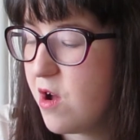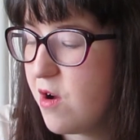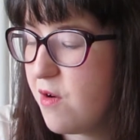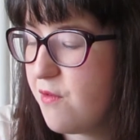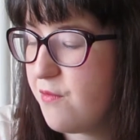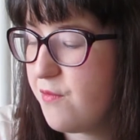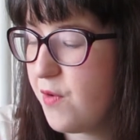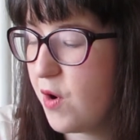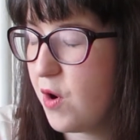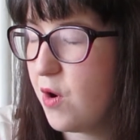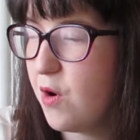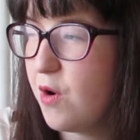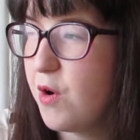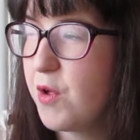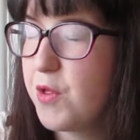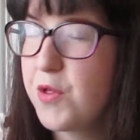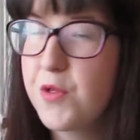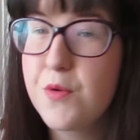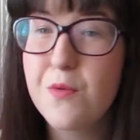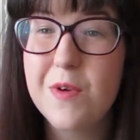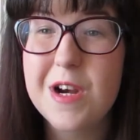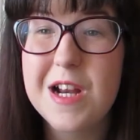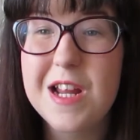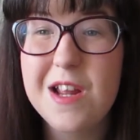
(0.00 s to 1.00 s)
for
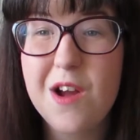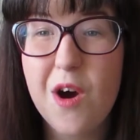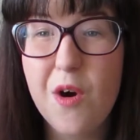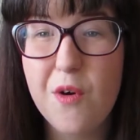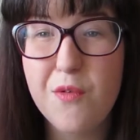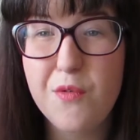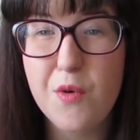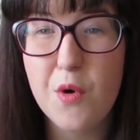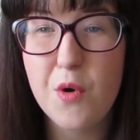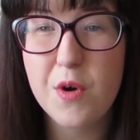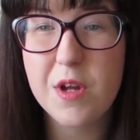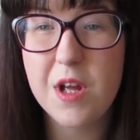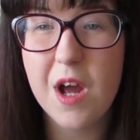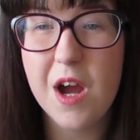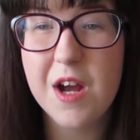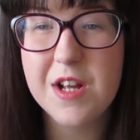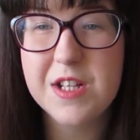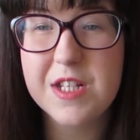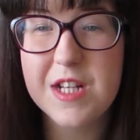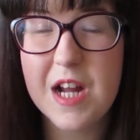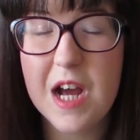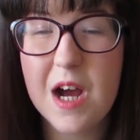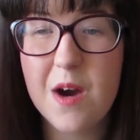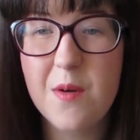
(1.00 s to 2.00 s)
3 or 4
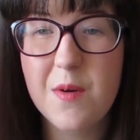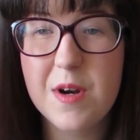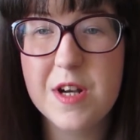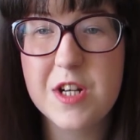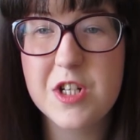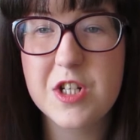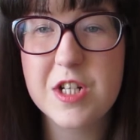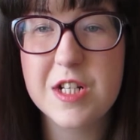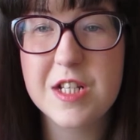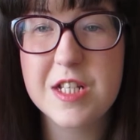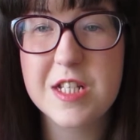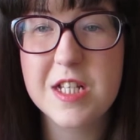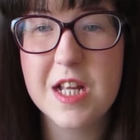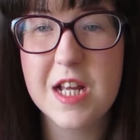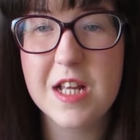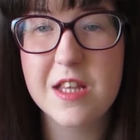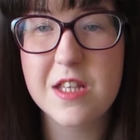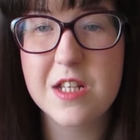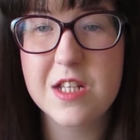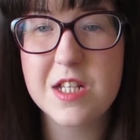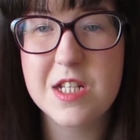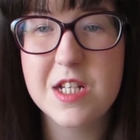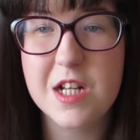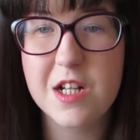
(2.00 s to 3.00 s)
years now, and as you can see,
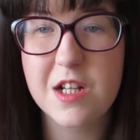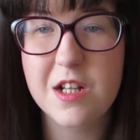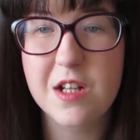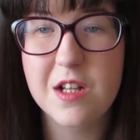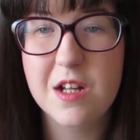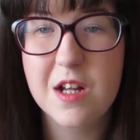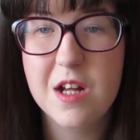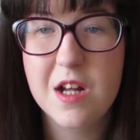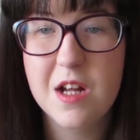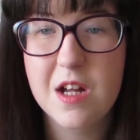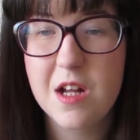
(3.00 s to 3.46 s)
there's still